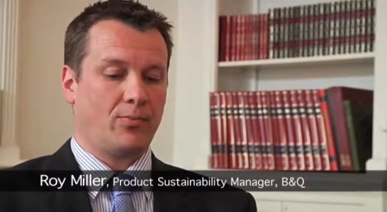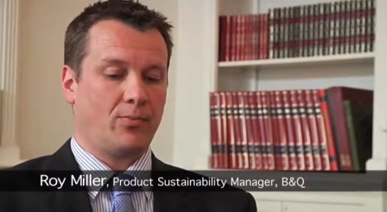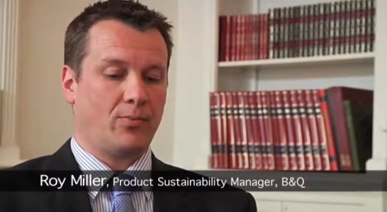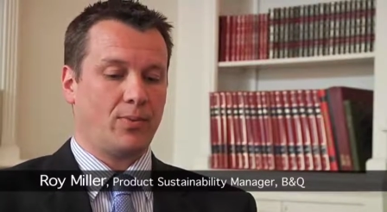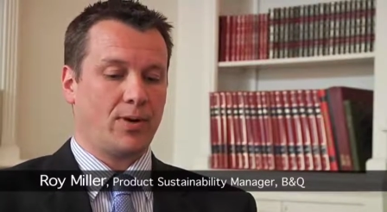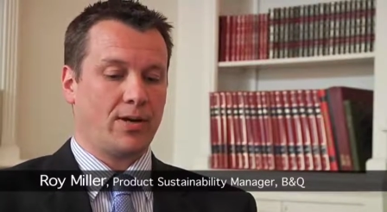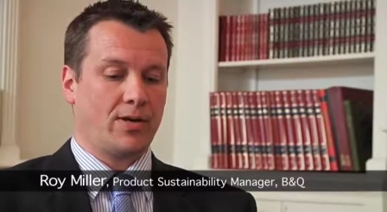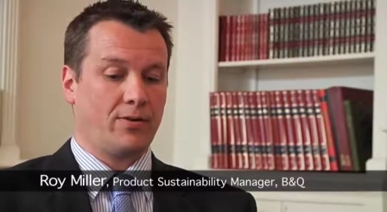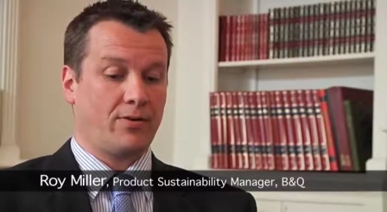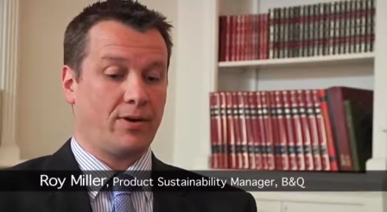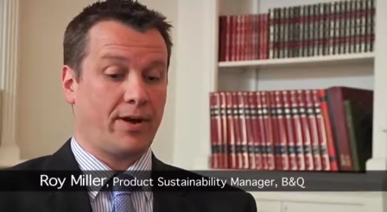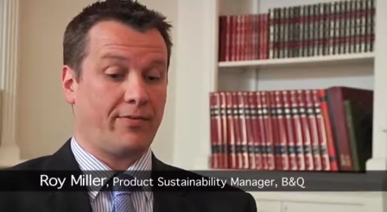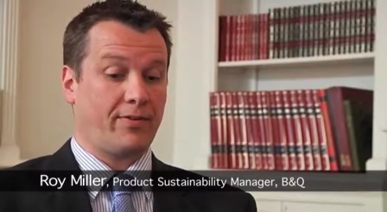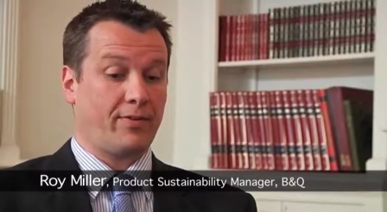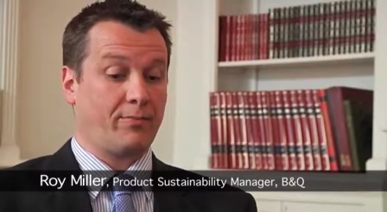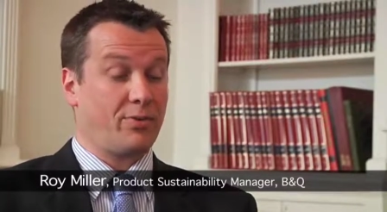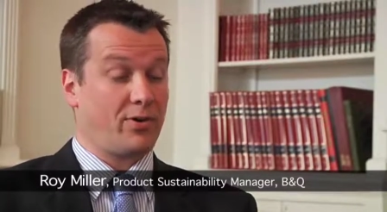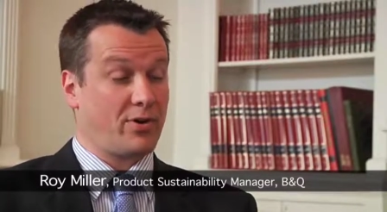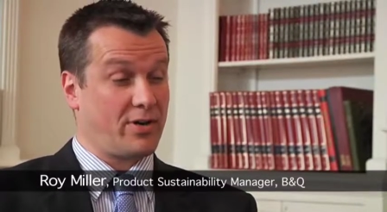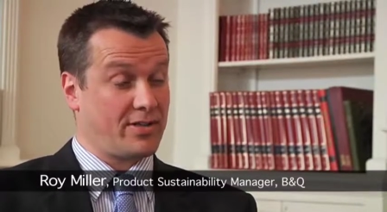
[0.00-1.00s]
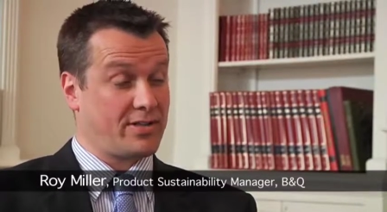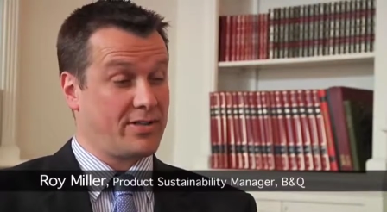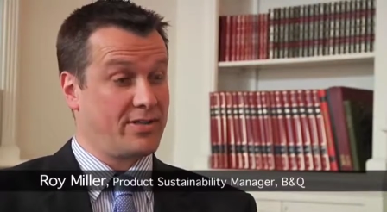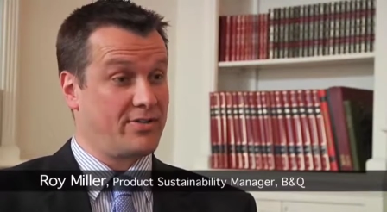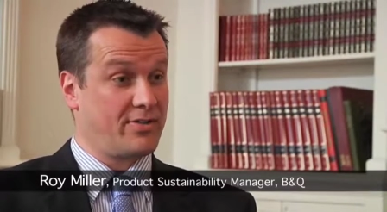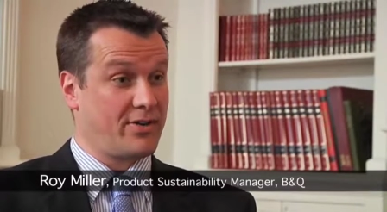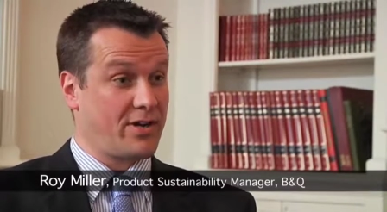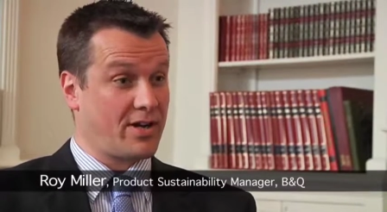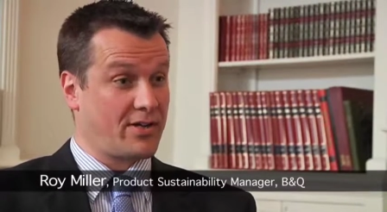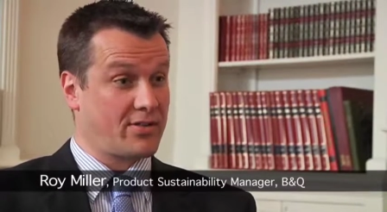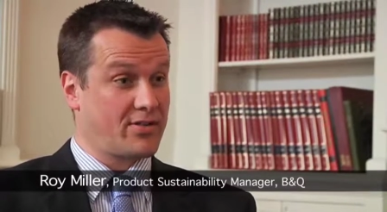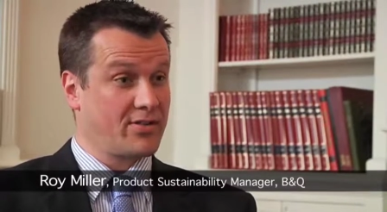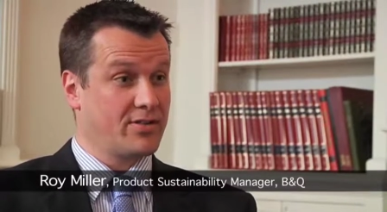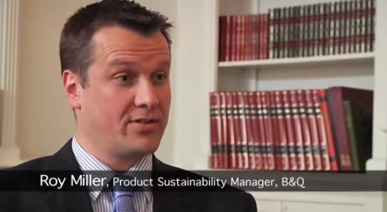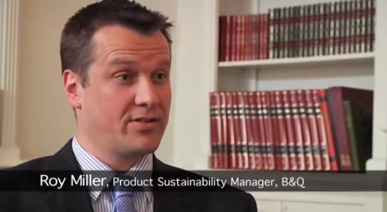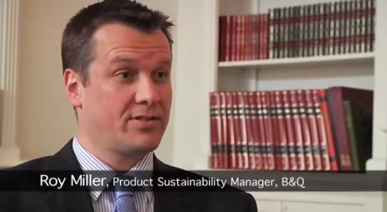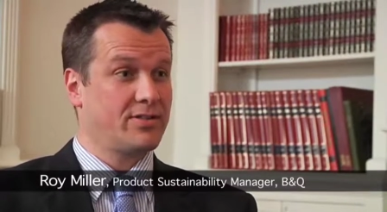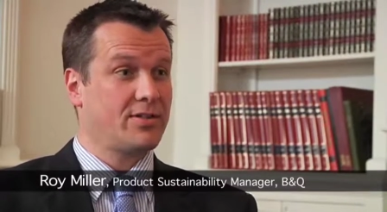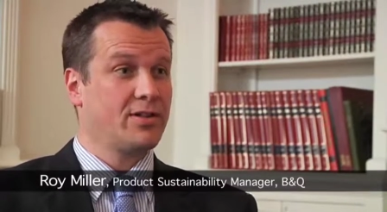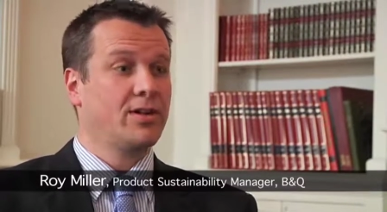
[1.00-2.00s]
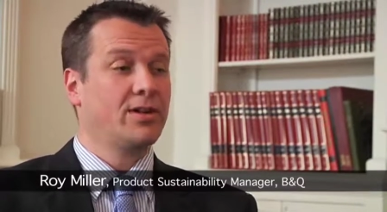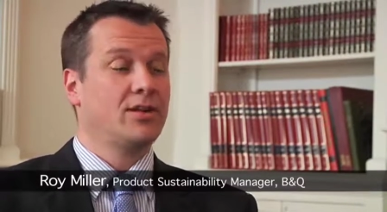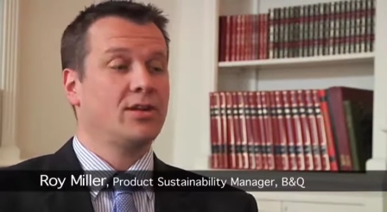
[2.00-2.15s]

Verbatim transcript: when you're having product introductions